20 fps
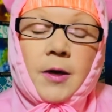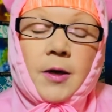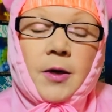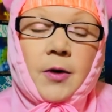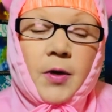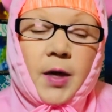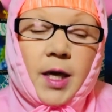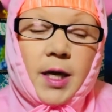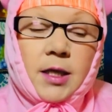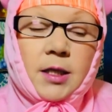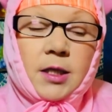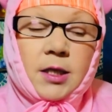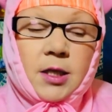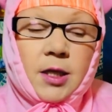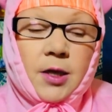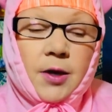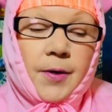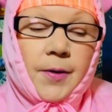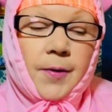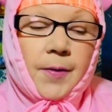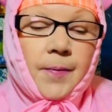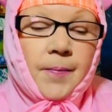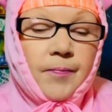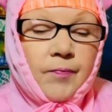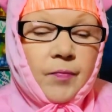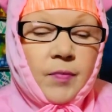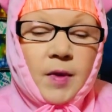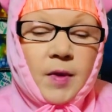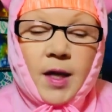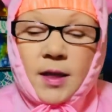Okay, so
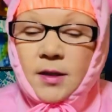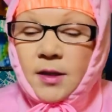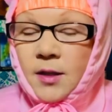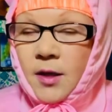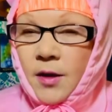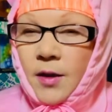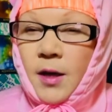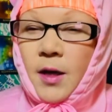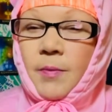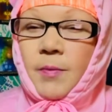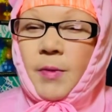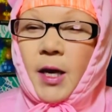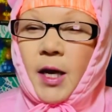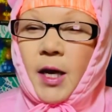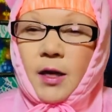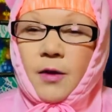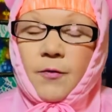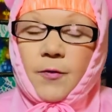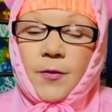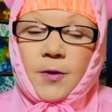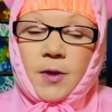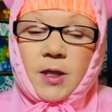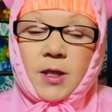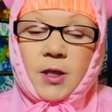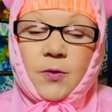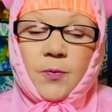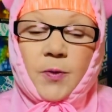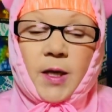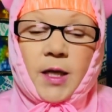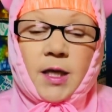that's all I'm getting for
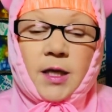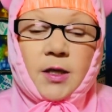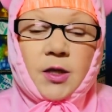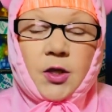this reading.